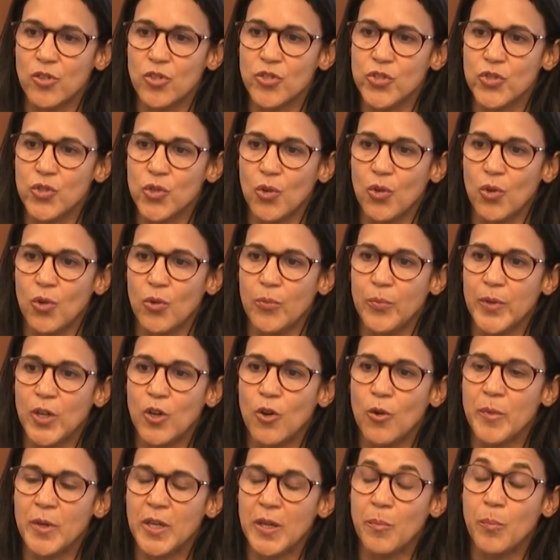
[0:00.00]
also
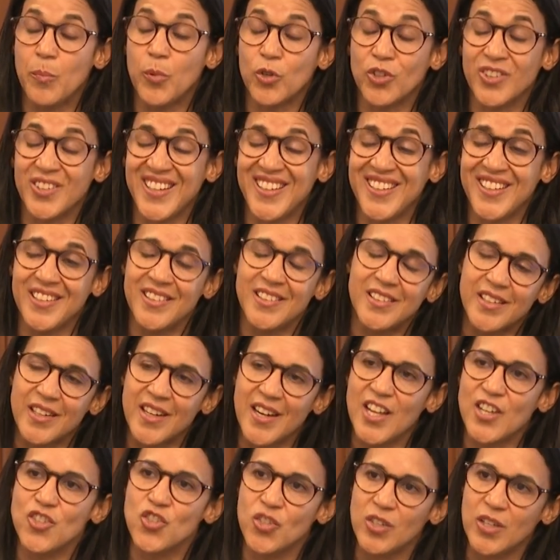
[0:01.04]
becoming important in
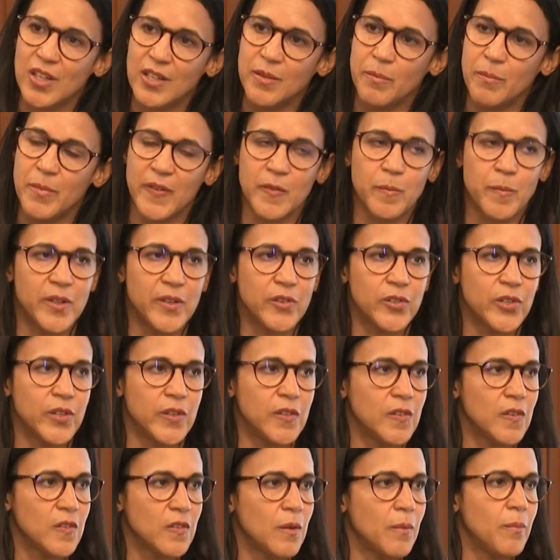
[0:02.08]
international investment
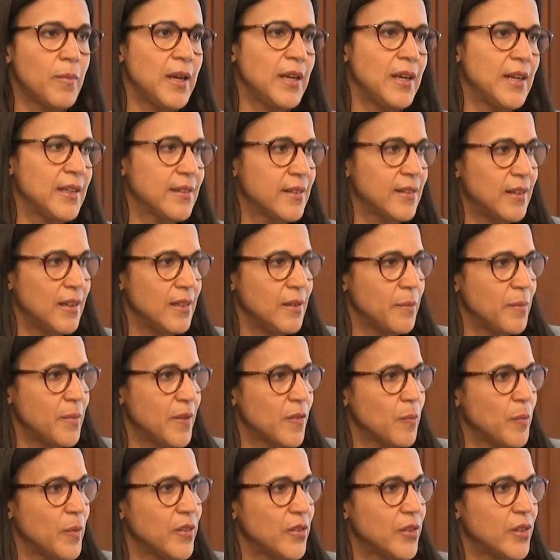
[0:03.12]
treaties and bilateral
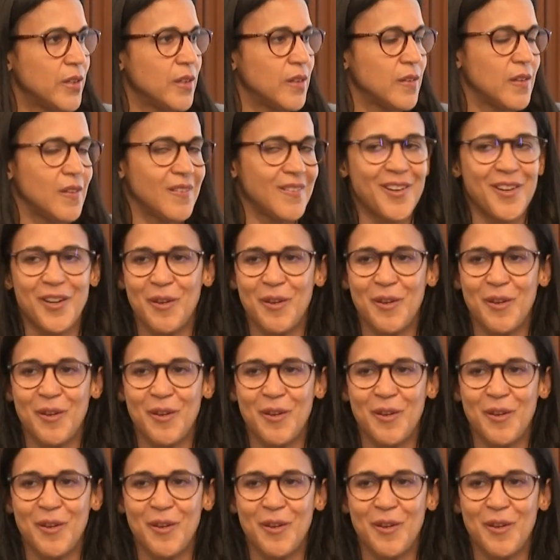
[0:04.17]
investment treaties.